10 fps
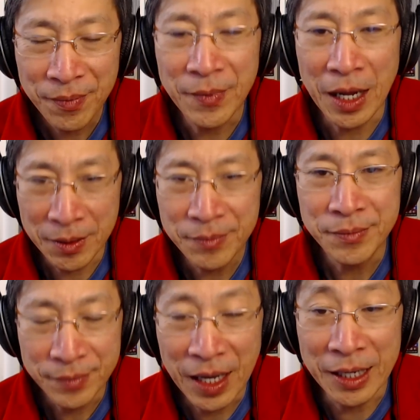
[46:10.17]
Yeah,
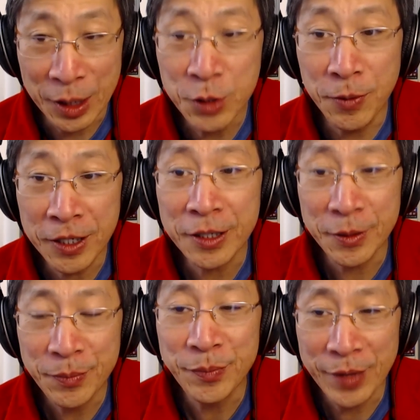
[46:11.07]
and it's big.
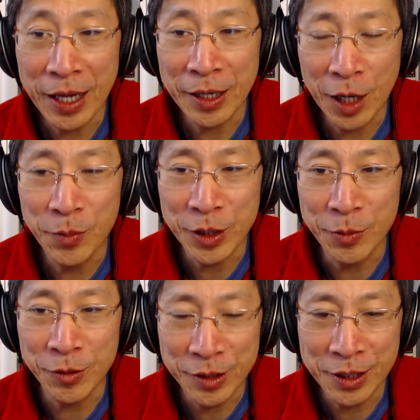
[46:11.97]
That
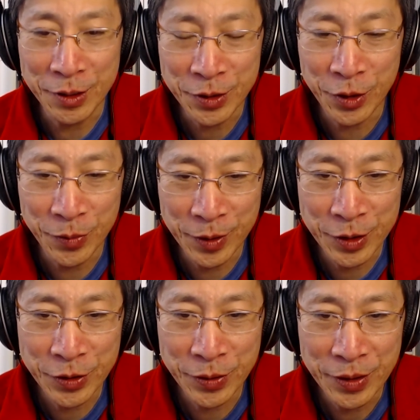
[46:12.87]
Hobby-Eberly telescope. That's
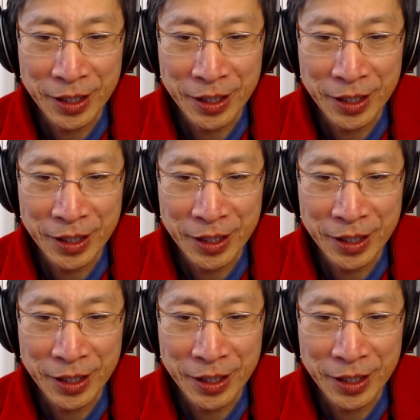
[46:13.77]
true.